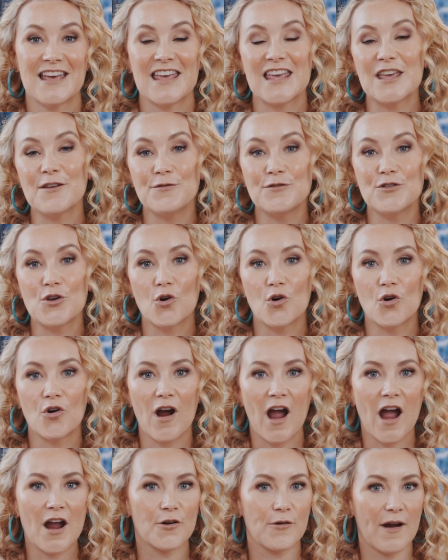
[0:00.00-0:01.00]
If you're
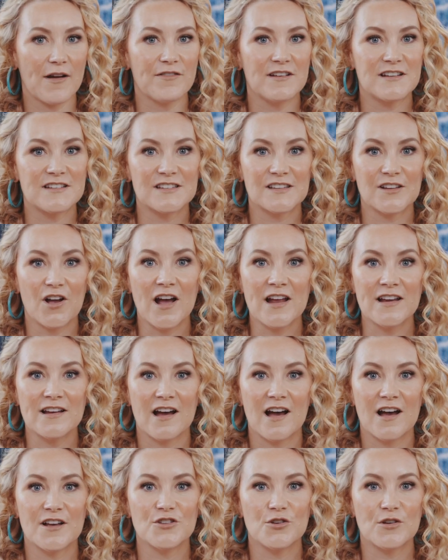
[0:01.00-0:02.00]
a graphic
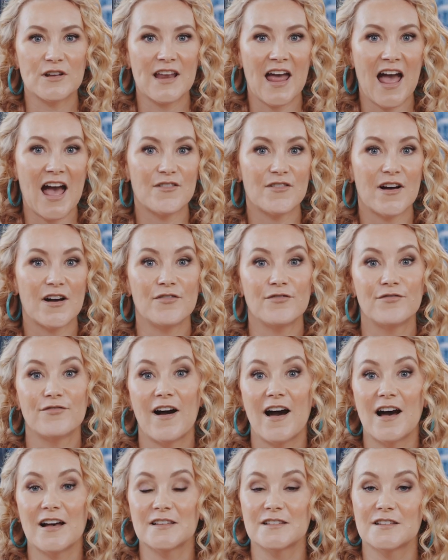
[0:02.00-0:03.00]
designer, you can have a
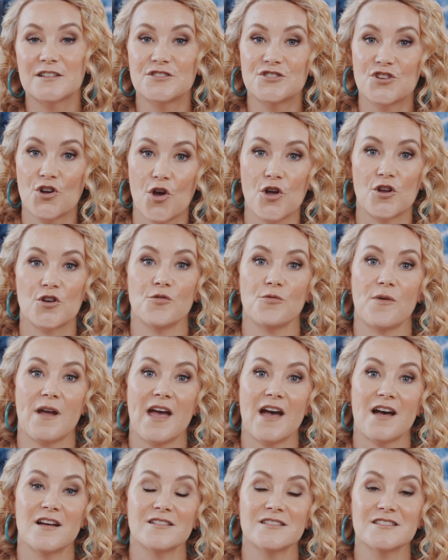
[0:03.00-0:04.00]
faster
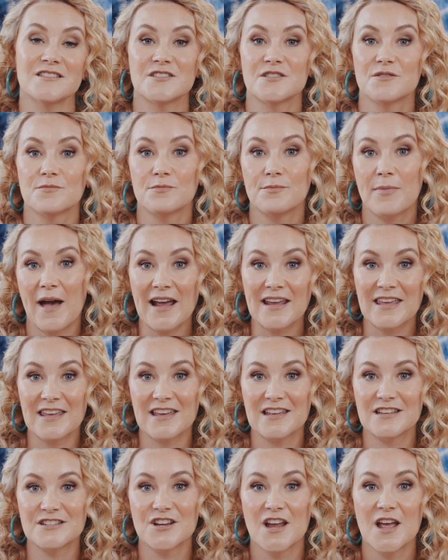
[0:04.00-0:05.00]
turnaround
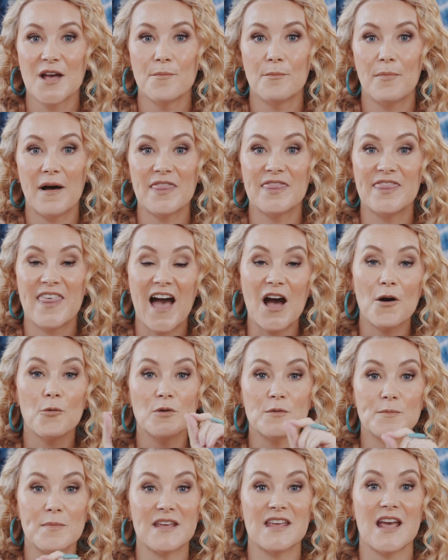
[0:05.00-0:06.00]
package, but that
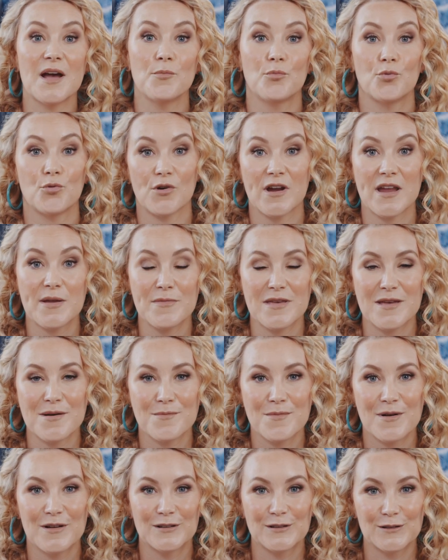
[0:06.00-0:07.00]
would be a
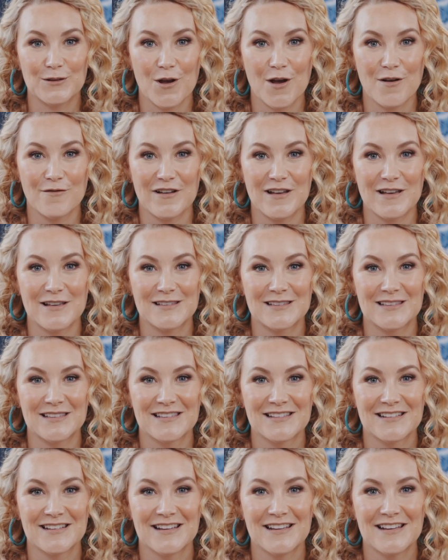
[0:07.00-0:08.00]
premium service.